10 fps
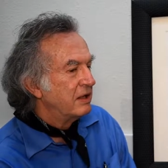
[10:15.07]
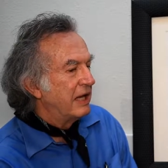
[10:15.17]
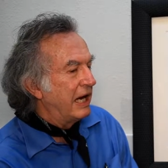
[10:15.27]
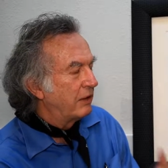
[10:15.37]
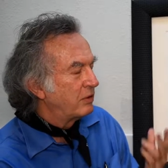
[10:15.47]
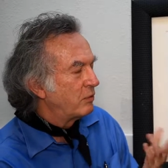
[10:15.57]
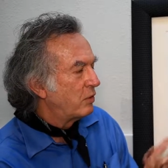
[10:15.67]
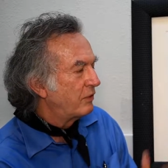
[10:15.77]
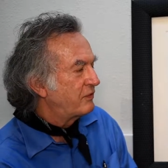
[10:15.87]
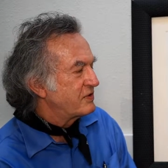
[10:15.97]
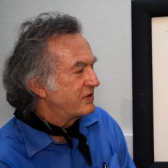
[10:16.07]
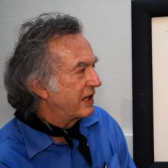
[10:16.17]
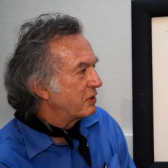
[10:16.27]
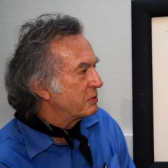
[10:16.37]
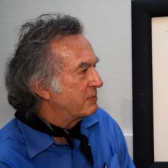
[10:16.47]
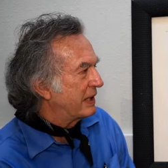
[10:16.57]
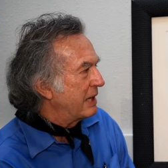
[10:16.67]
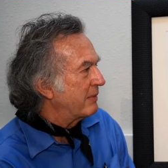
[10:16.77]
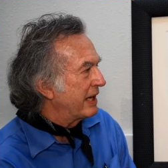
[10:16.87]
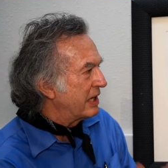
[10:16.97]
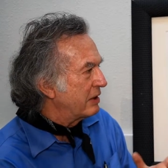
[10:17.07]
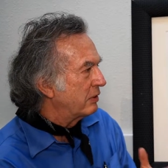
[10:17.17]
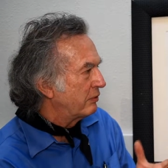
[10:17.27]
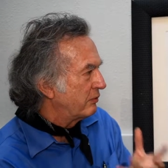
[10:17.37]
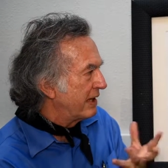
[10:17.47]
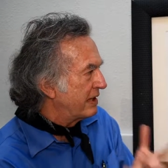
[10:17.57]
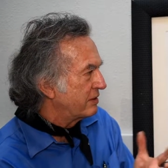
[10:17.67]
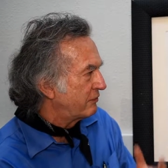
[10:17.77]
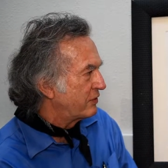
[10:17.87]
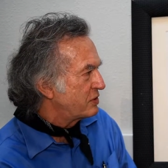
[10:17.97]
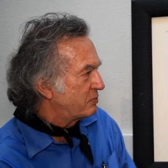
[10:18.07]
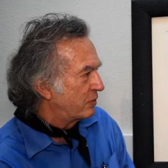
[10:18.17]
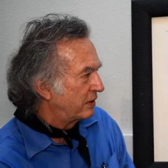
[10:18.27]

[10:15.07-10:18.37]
Howlin' Wolf is the guy who became my hero in writing the first book.